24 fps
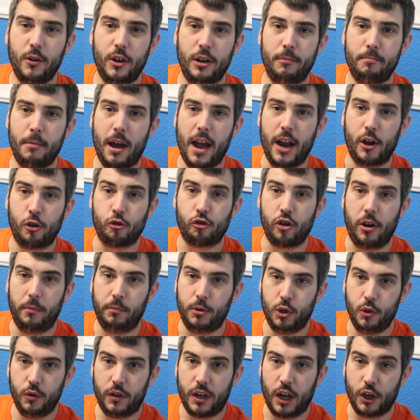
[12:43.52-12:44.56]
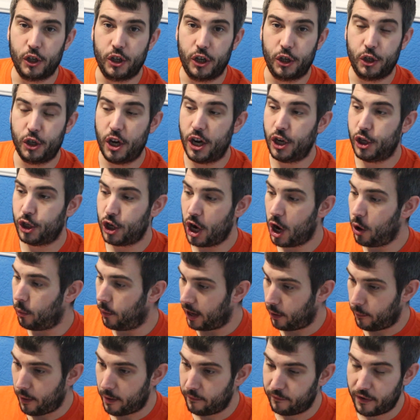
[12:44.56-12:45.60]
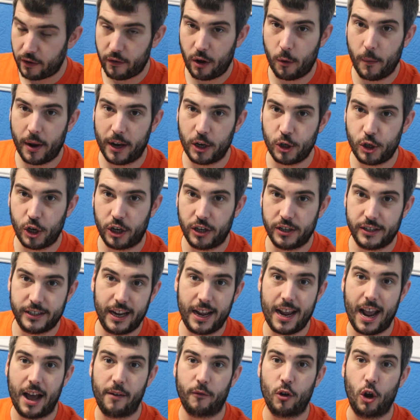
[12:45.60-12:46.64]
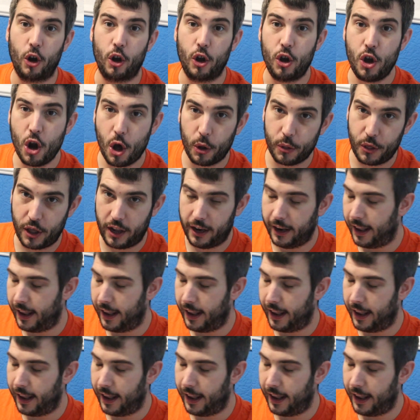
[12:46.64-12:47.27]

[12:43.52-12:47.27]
did my trip to cash exchange go? Well, it went very well, as you can see. I've got nothing